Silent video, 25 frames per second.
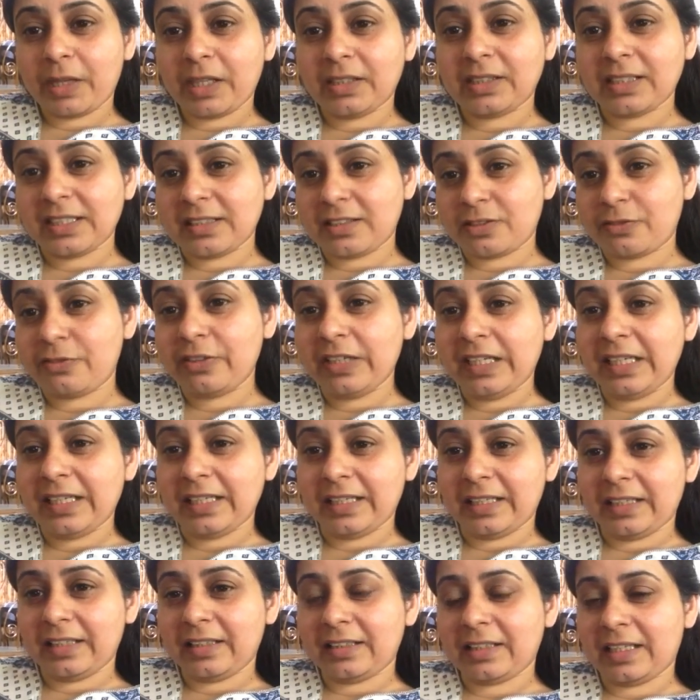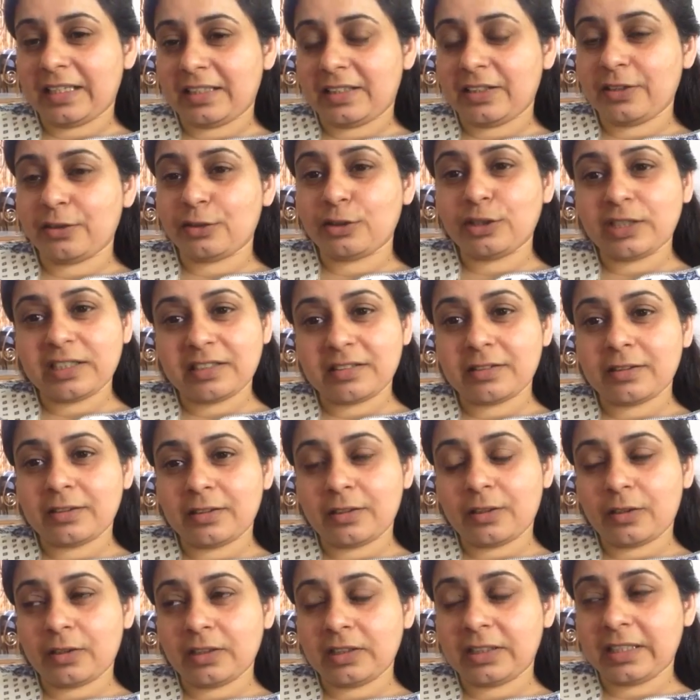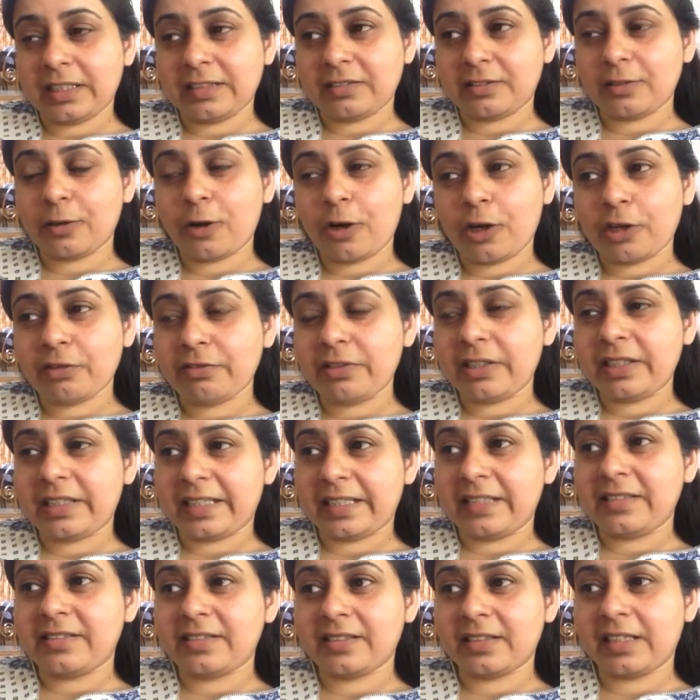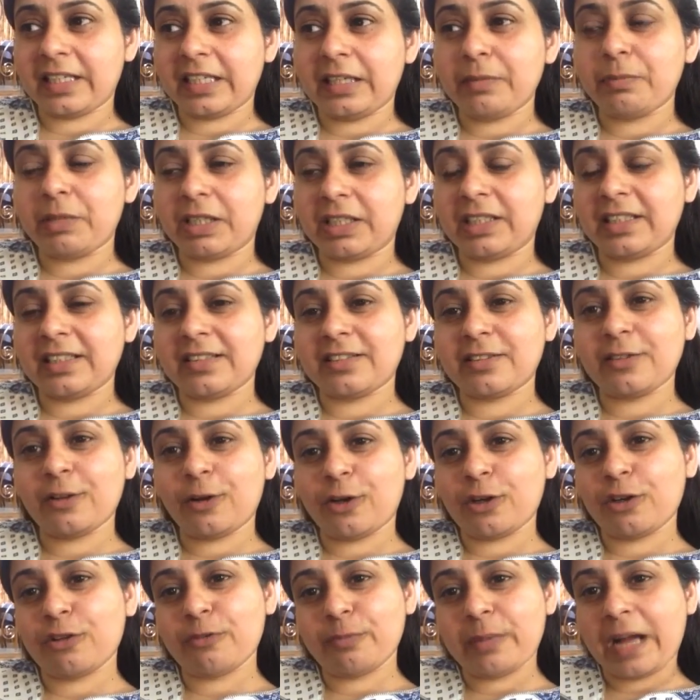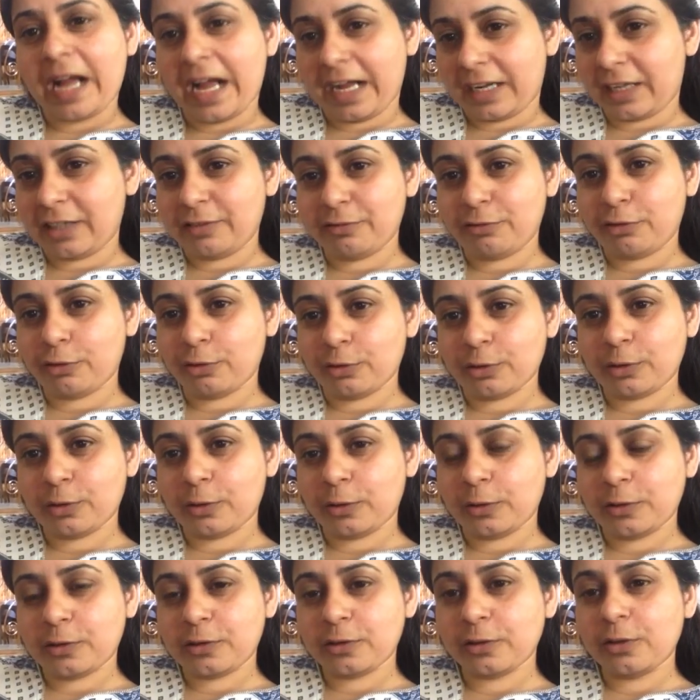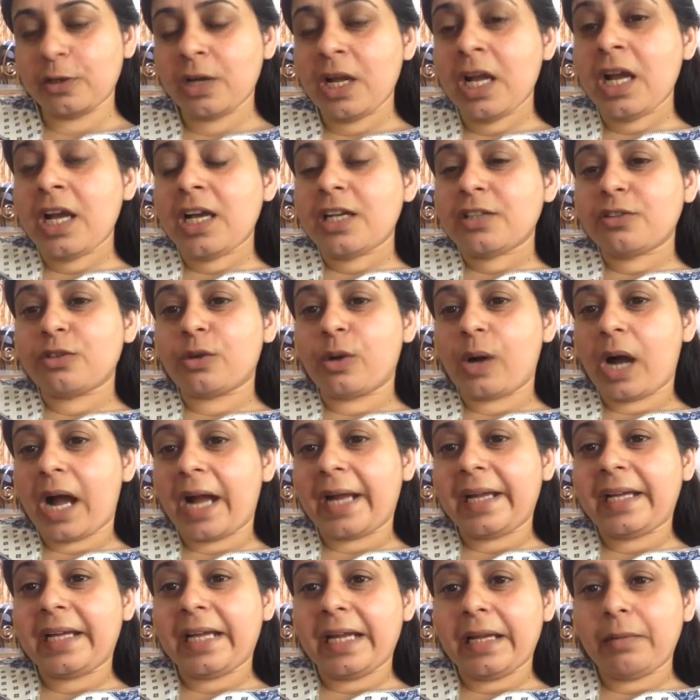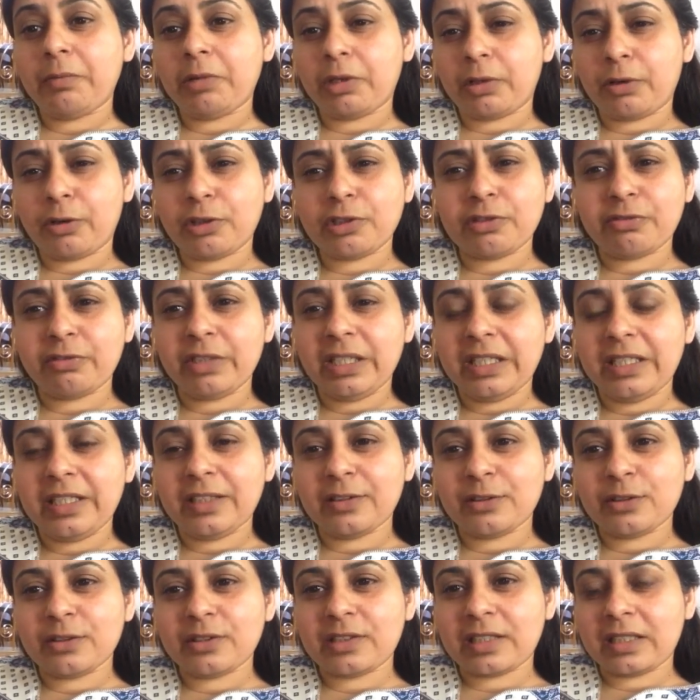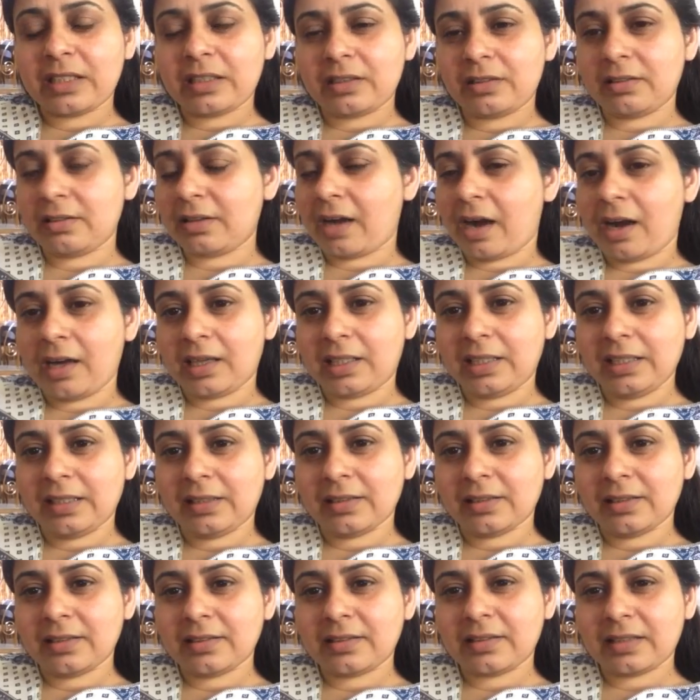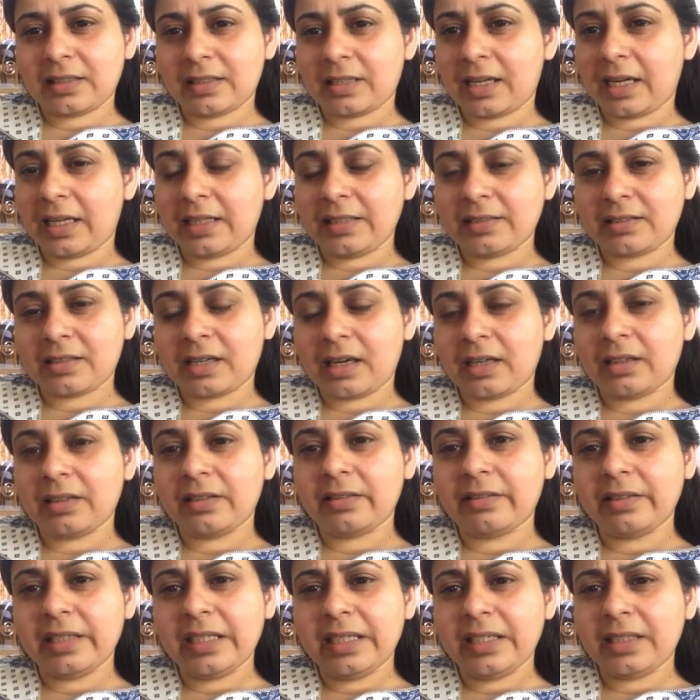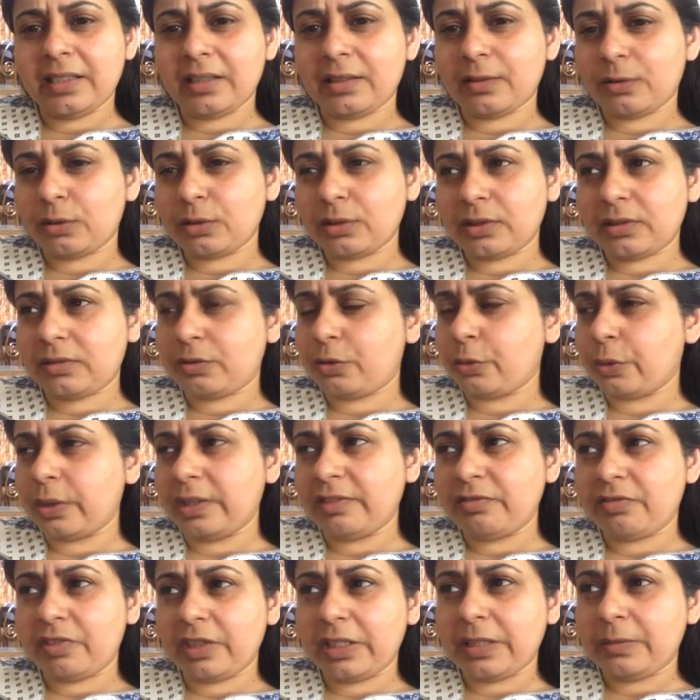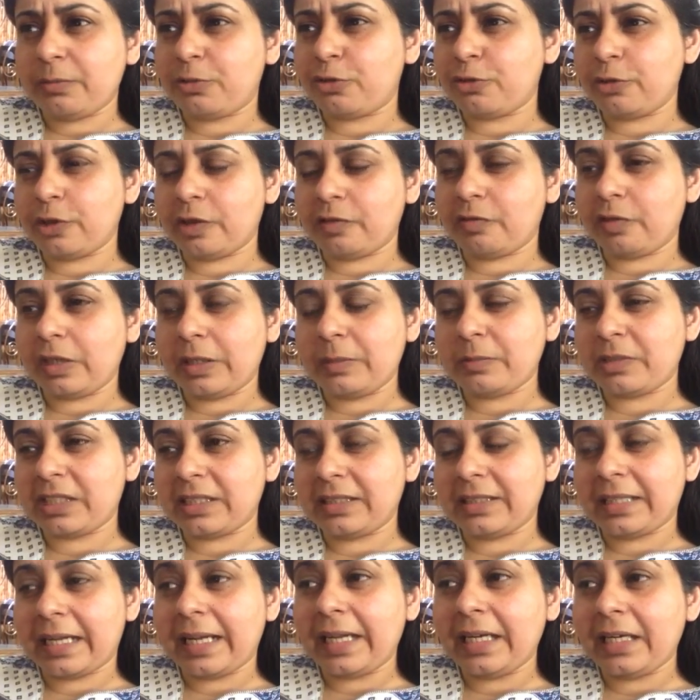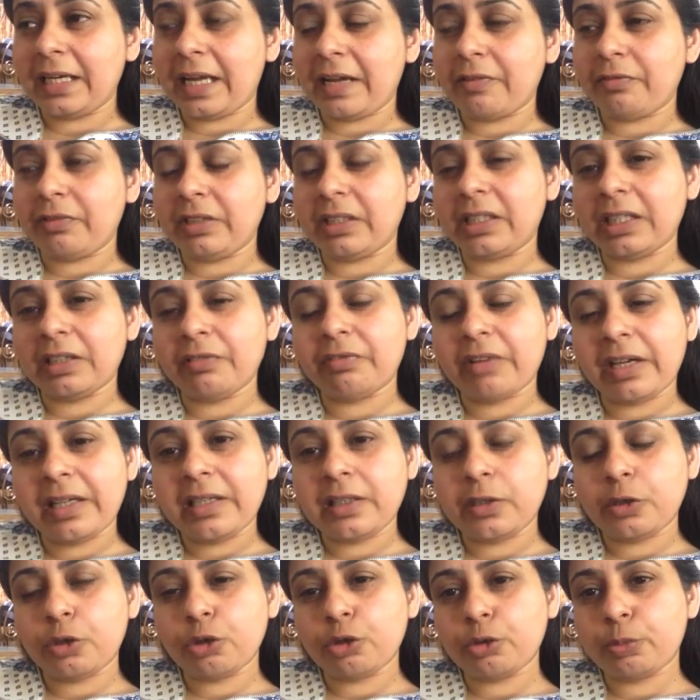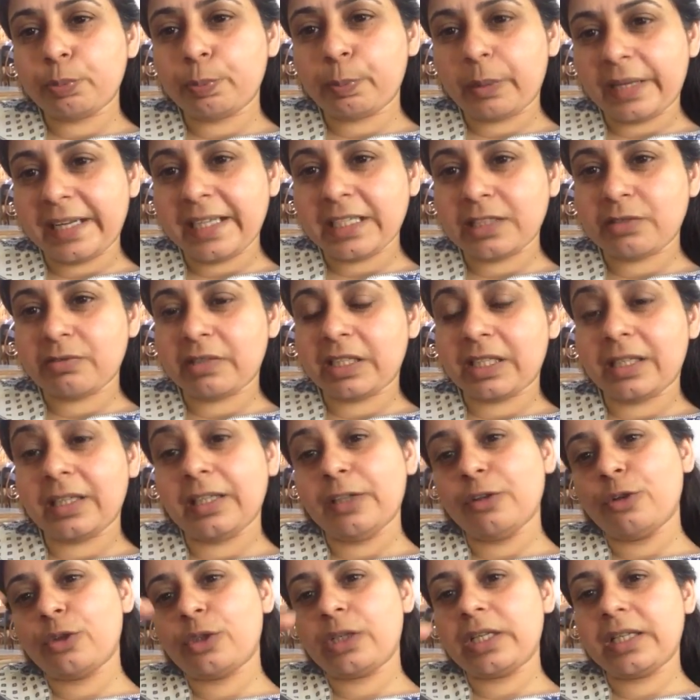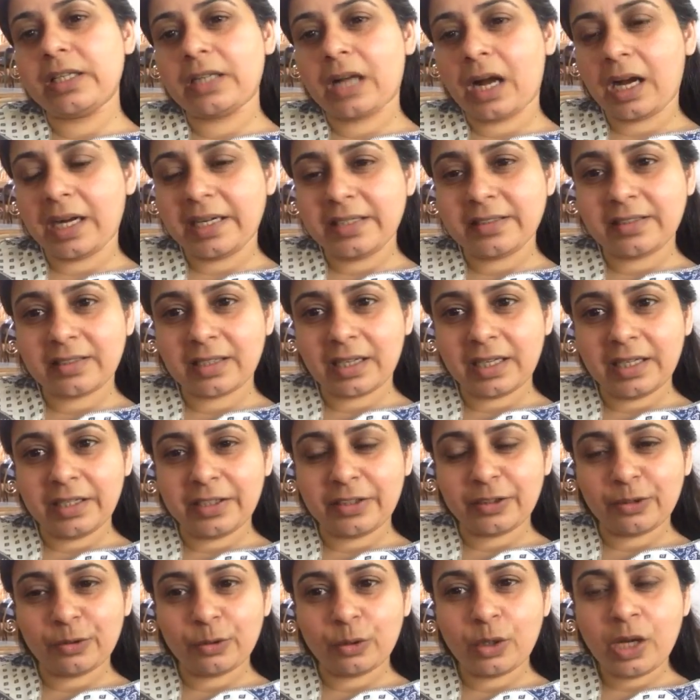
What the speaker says: this feeling that there's a lot of intensity, but there's a lot of back and forth also. So I came across videos and articles, and I started reading, oh, twin flames, and then everything fell into place when I looked in hindsight.